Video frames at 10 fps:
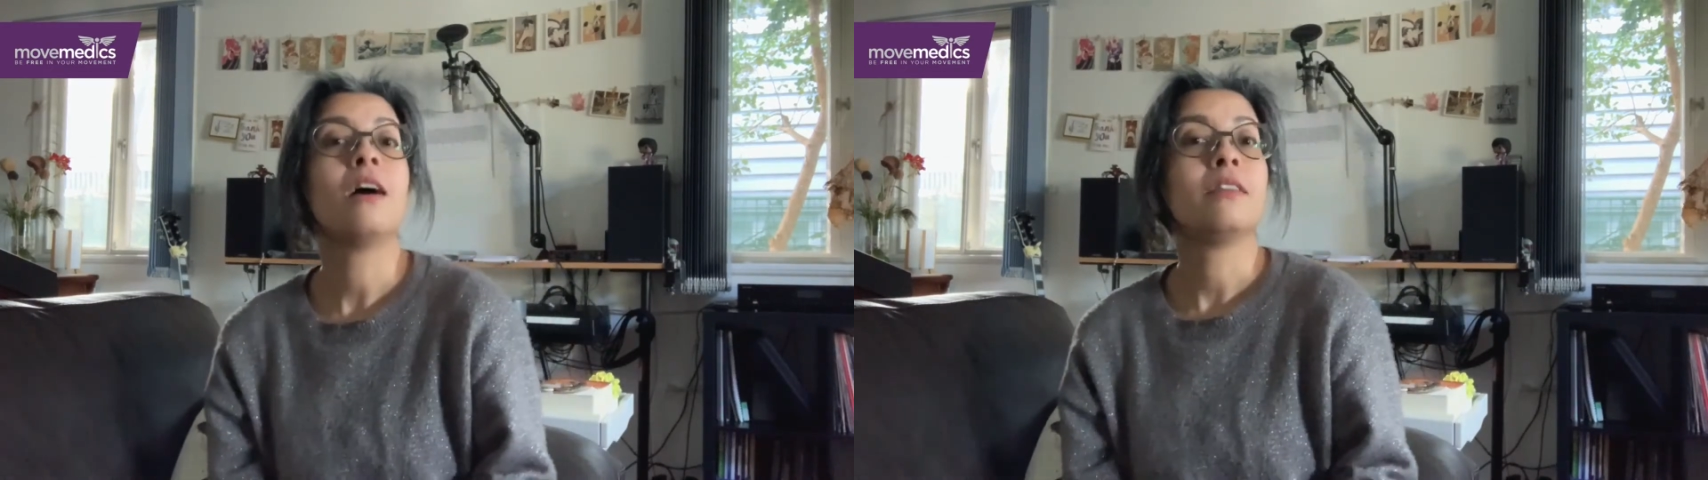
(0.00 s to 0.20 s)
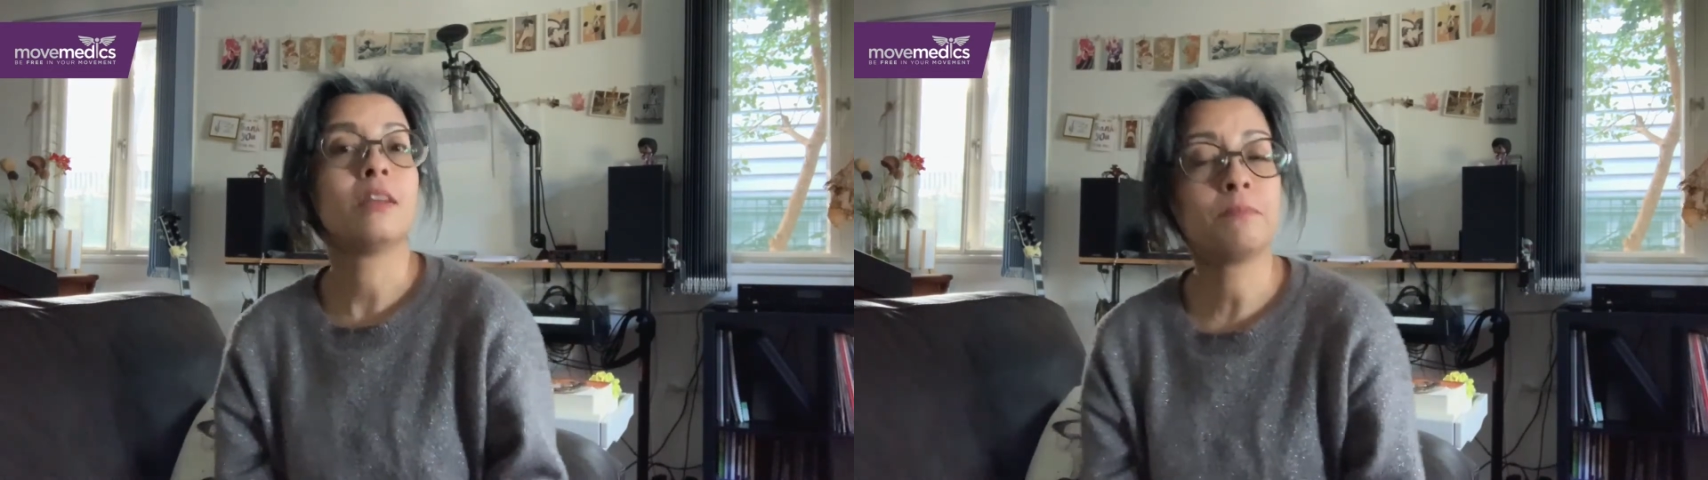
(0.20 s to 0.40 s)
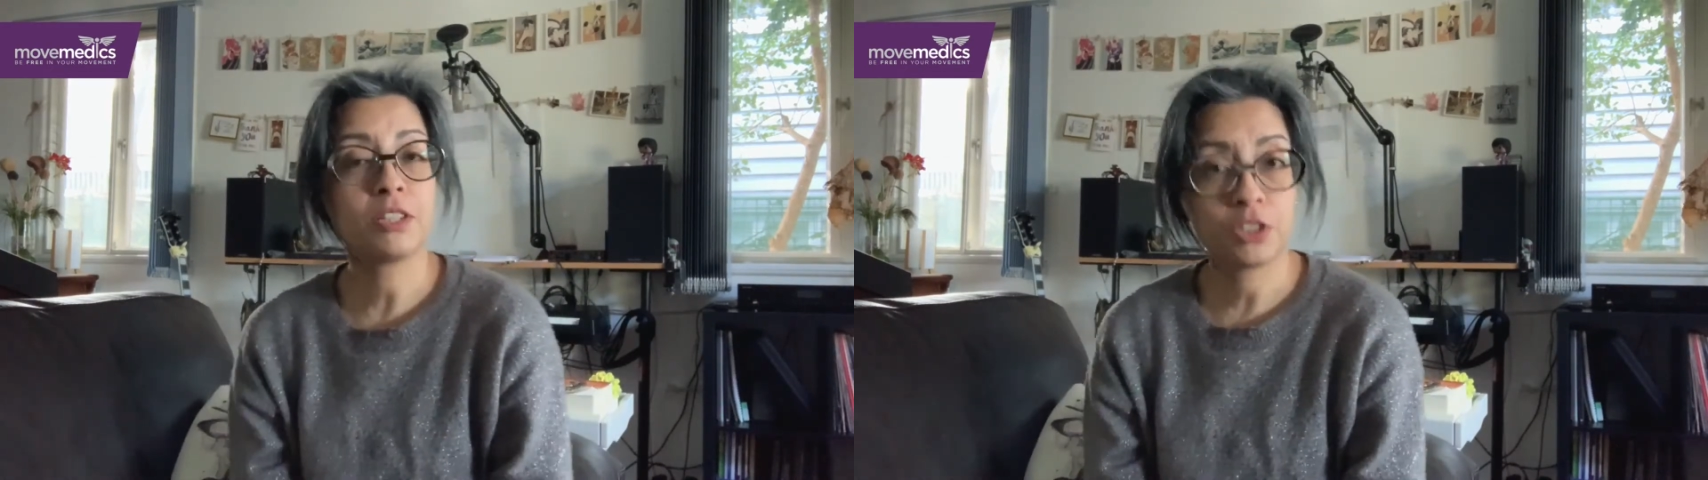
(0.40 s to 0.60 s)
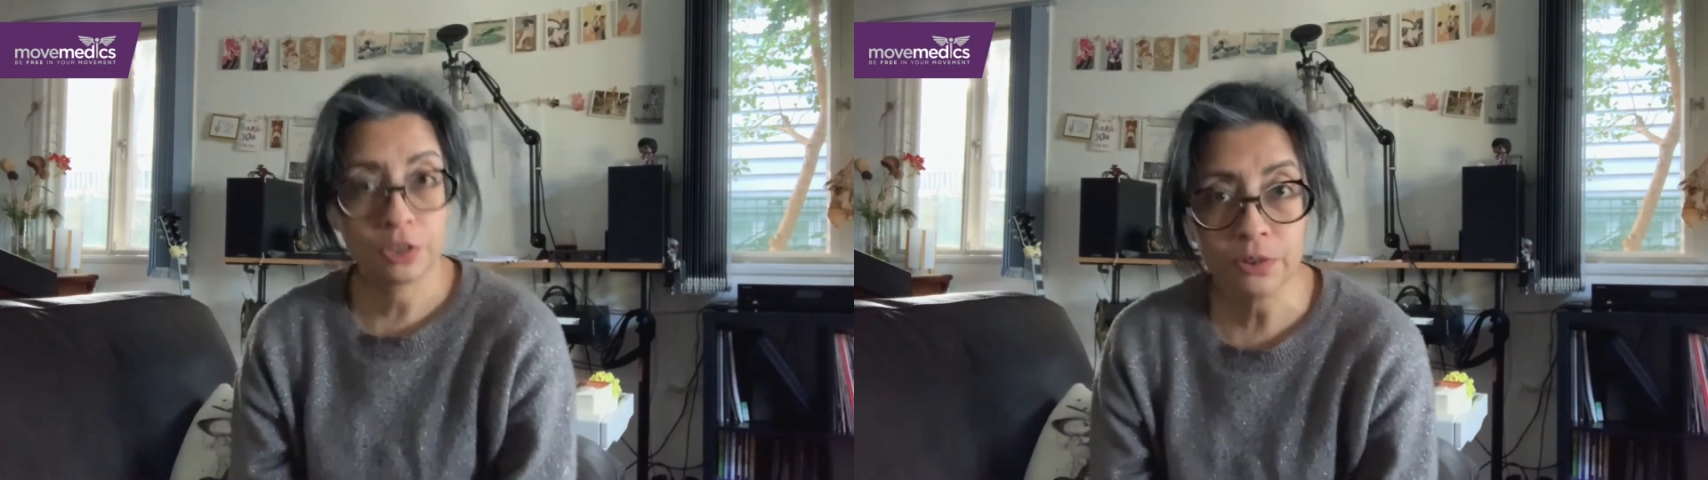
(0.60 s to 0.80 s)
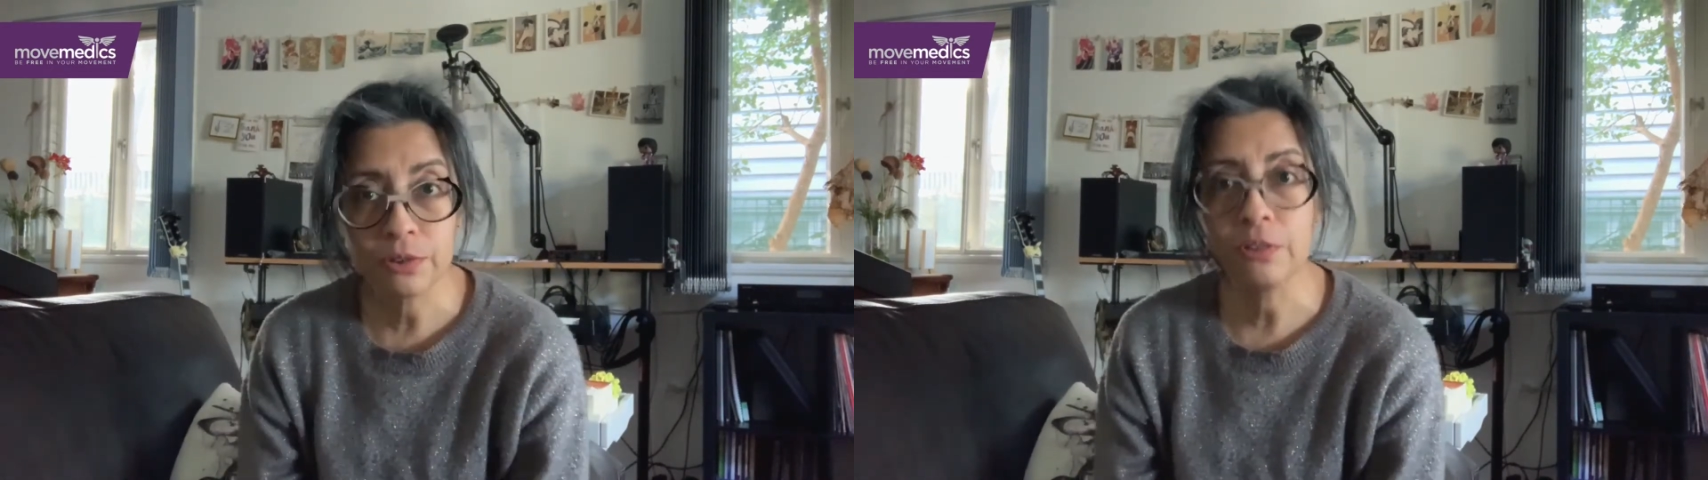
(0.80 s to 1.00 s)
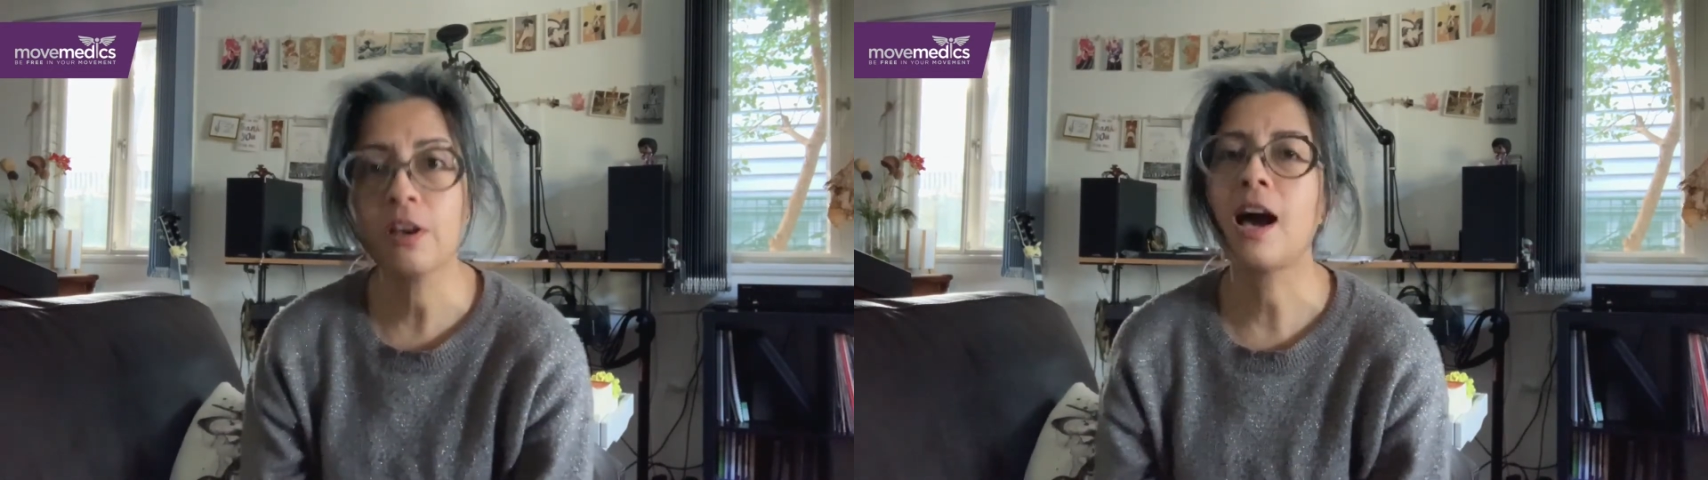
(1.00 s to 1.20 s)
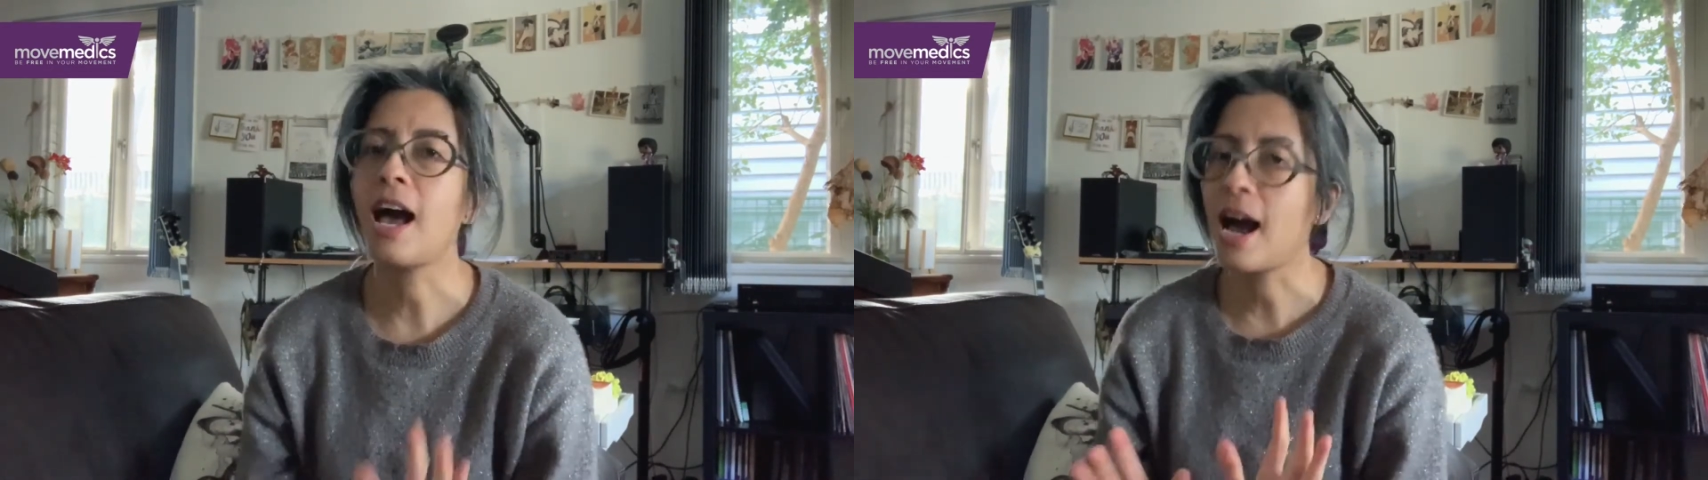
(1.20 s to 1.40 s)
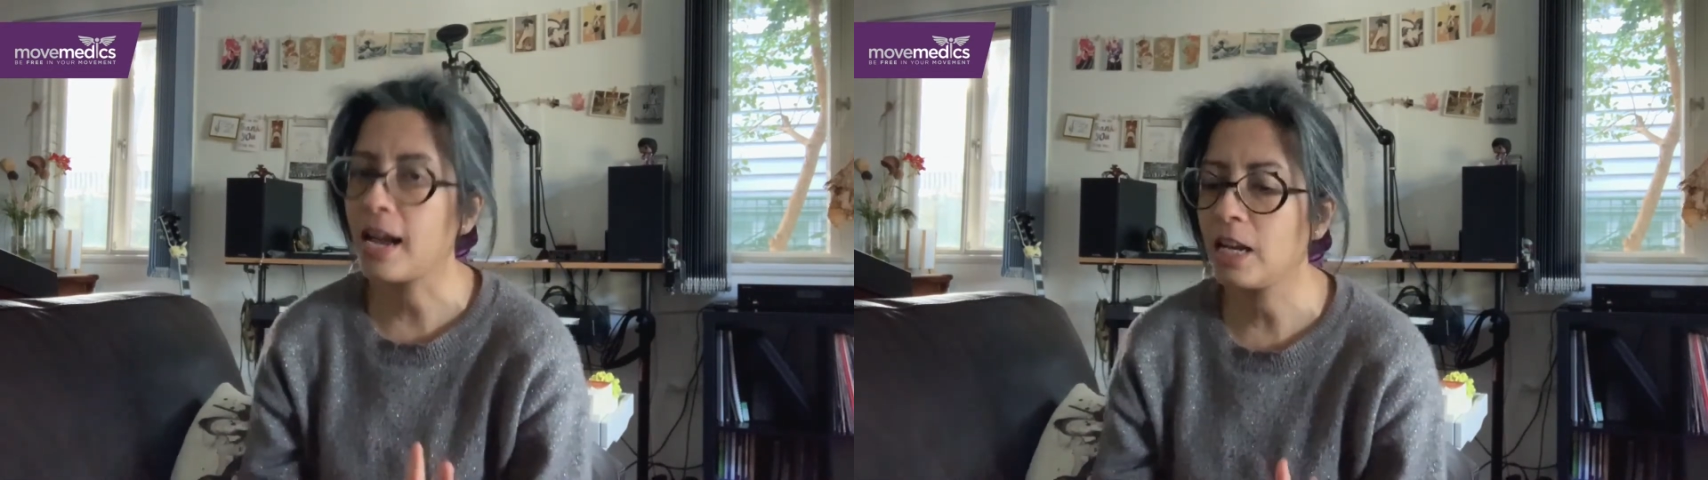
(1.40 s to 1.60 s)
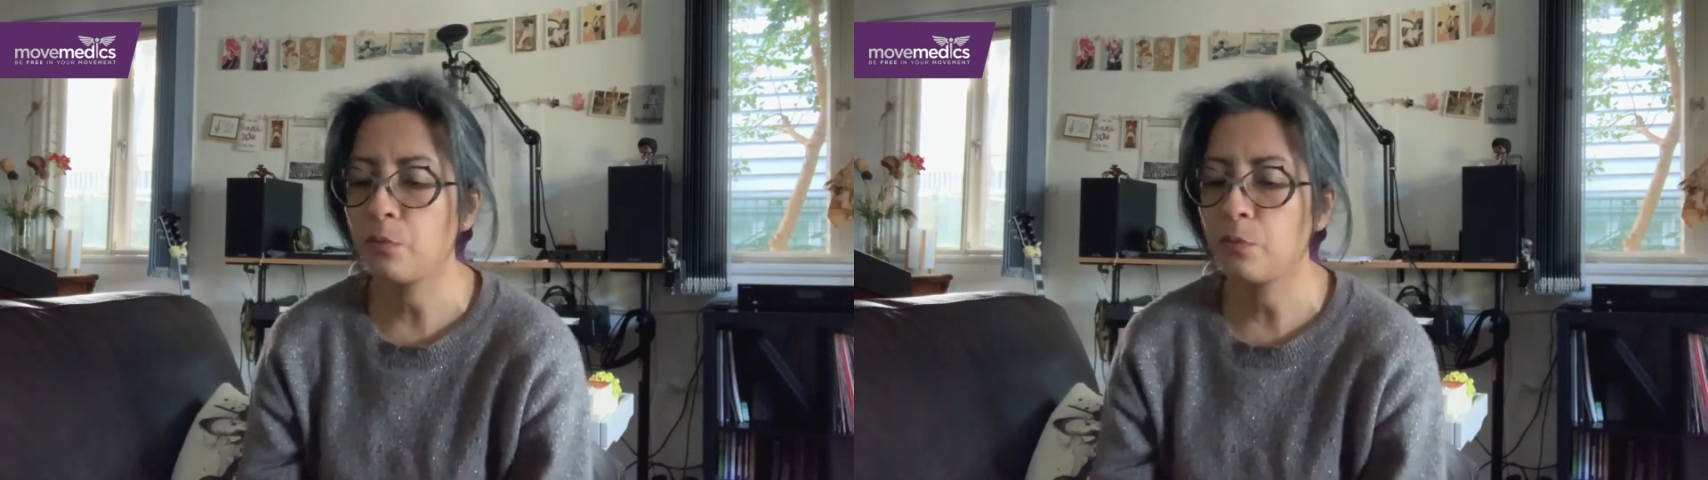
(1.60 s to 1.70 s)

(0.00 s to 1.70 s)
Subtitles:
Number 2, I highly